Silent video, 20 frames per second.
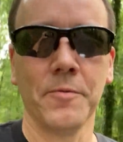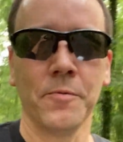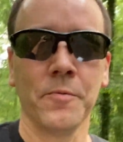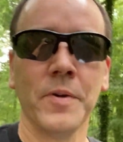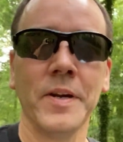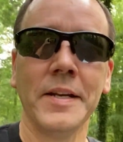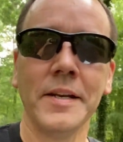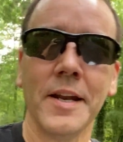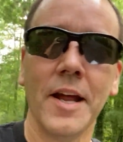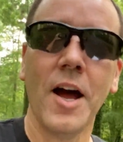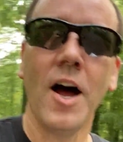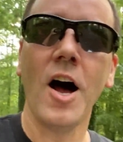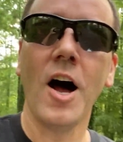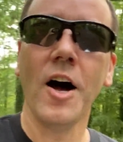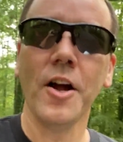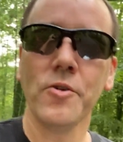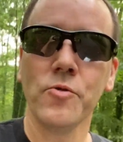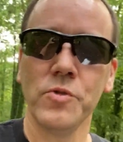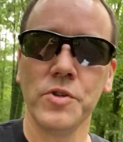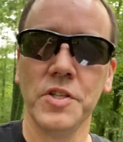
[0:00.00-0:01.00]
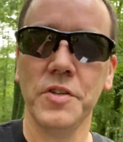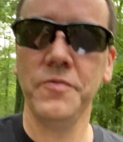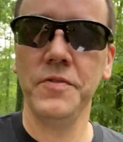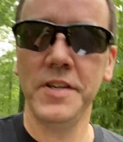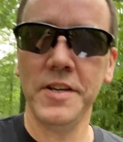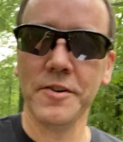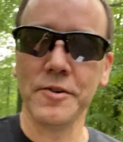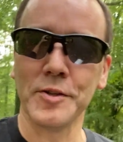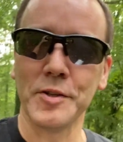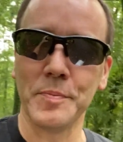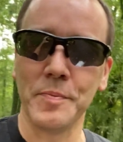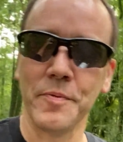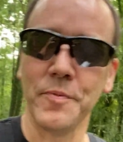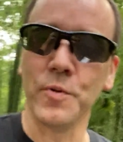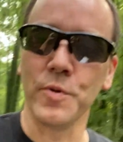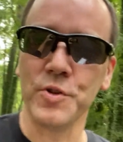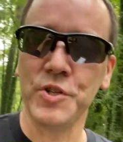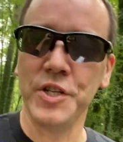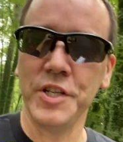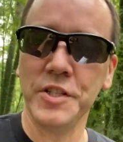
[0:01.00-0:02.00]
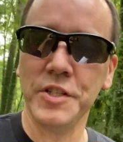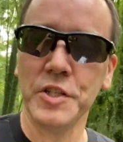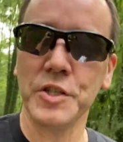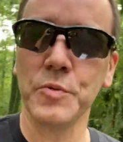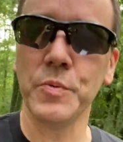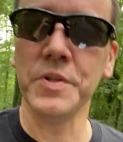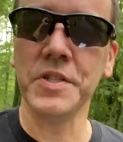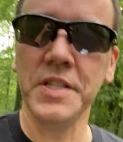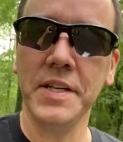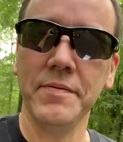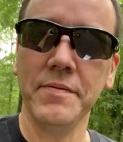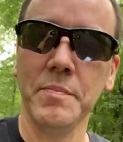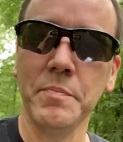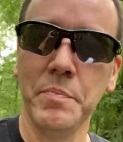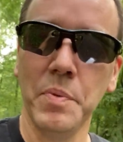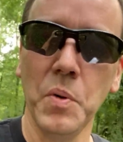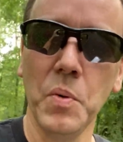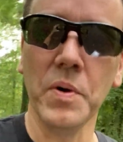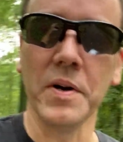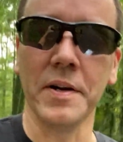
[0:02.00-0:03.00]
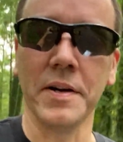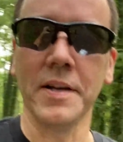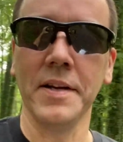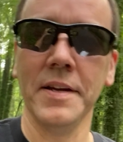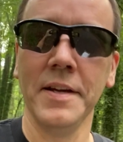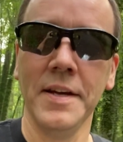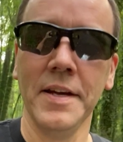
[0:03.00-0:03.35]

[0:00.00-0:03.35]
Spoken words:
written hundreds of years before Jesus was even born.